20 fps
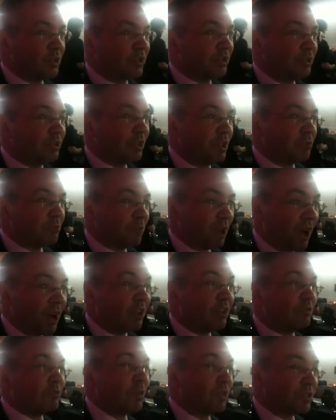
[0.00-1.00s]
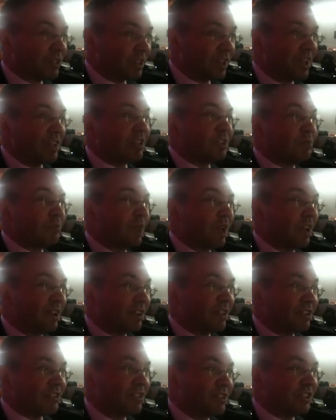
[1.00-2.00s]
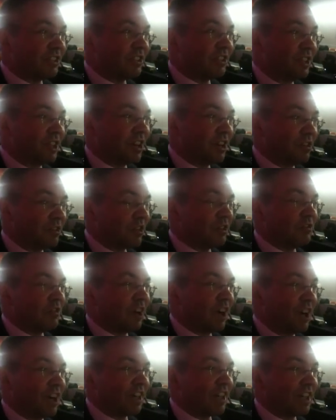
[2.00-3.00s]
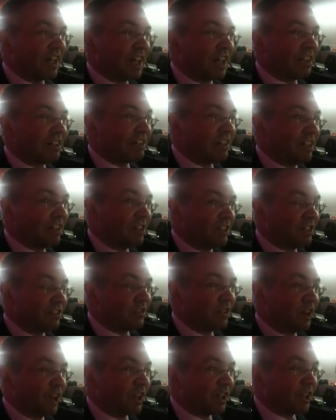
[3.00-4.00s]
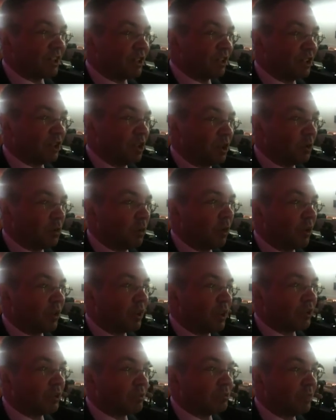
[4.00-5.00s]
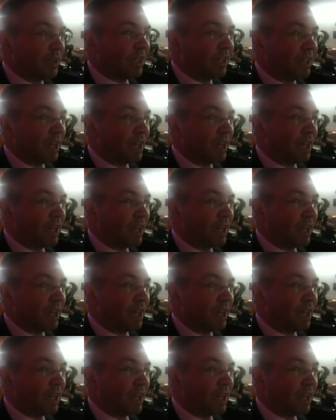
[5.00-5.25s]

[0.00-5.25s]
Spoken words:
And part of what today is about is to refine and define what those mean.